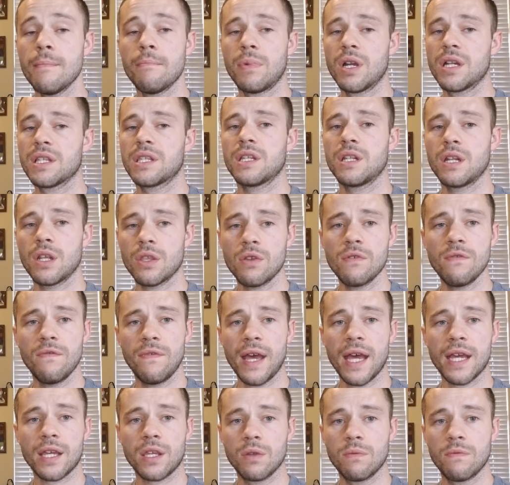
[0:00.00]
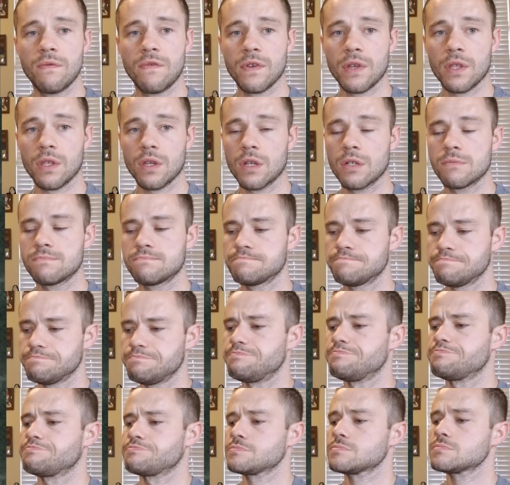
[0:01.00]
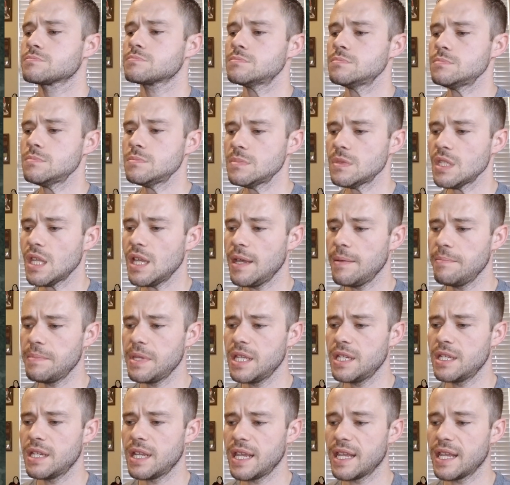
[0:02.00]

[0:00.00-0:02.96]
But it's another vacuum filler. I mean,